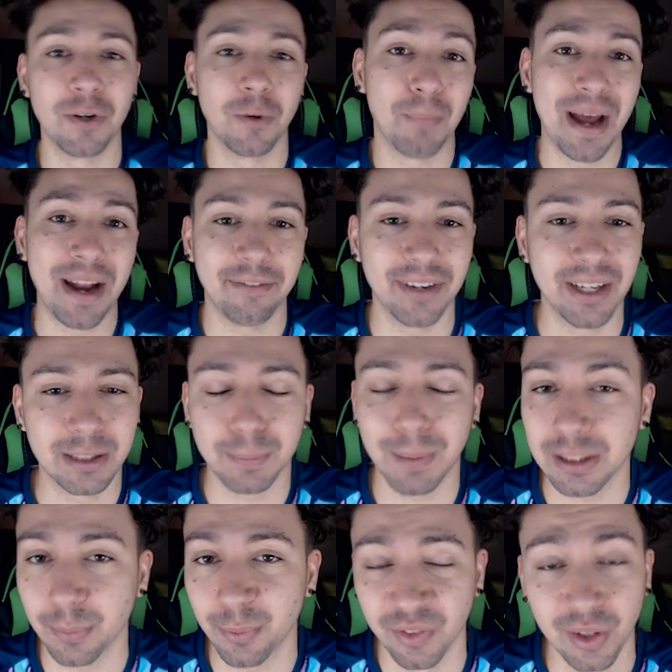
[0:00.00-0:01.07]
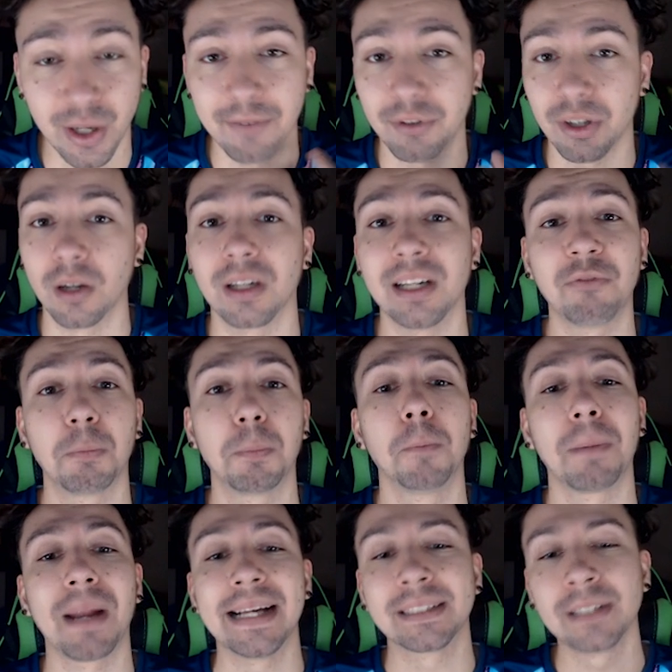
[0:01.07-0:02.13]
real benefit, especially if we're going for a lot of
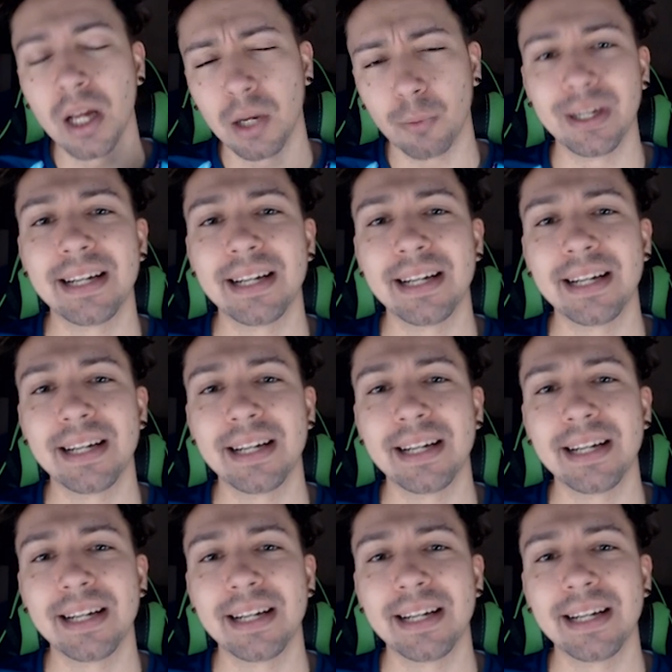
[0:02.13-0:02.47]
Liverpool players.